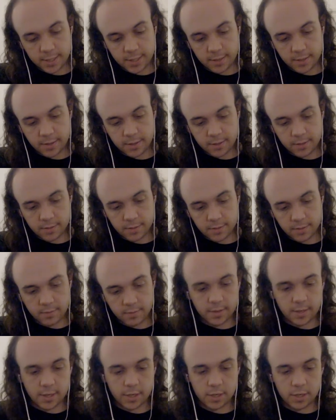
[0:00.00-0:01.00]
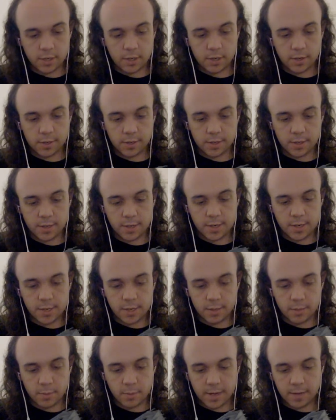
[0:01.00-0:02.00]
and... Actually, nice and easy
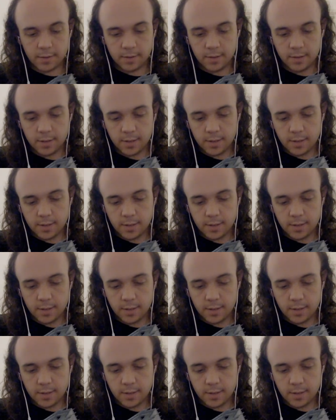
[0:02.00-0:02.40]
as well.